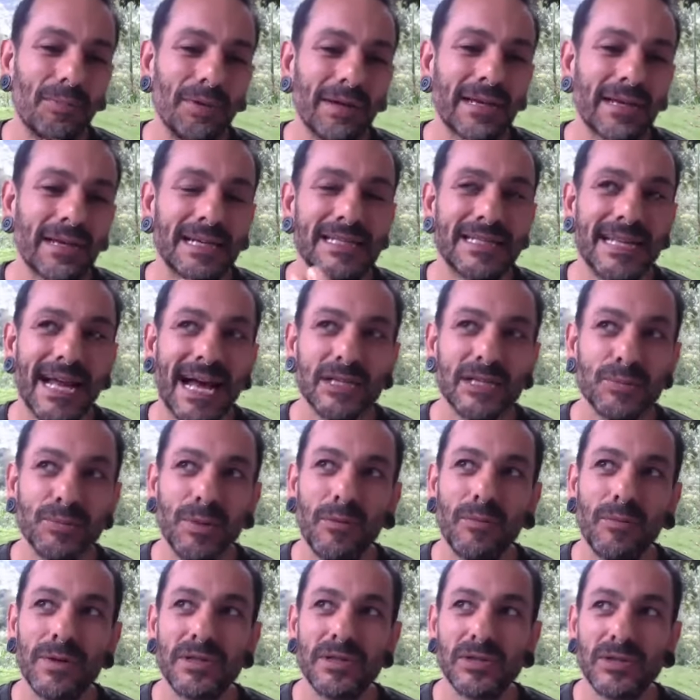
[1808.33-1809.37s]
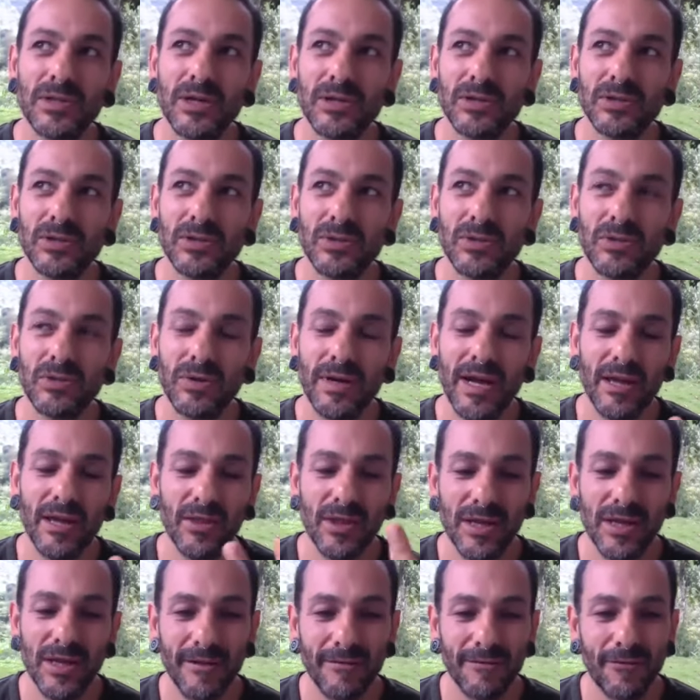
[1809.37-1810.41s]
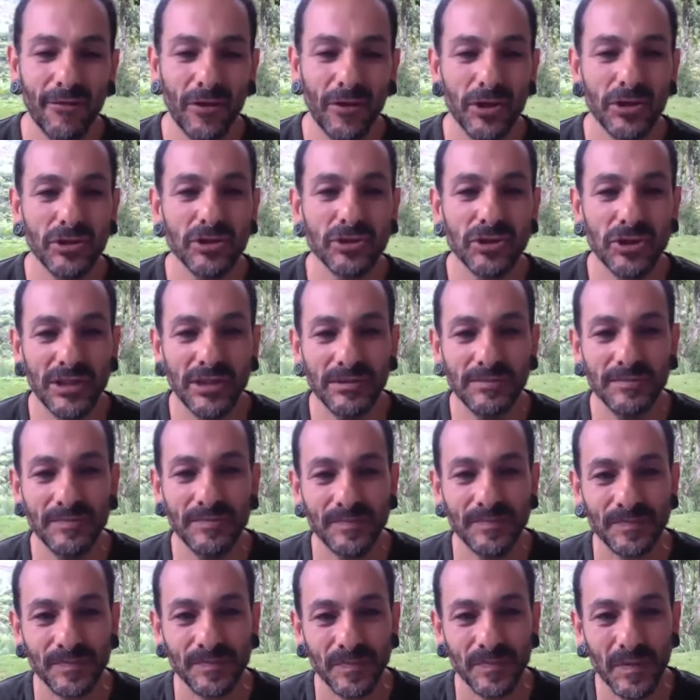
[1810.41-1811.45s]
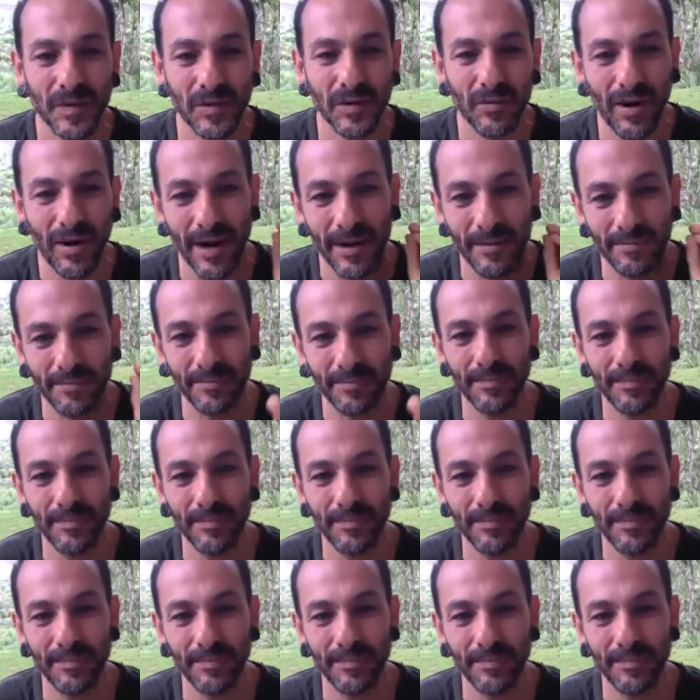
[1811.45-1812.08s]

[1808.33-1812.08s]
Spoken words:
because that's when we start to create the aversion, right?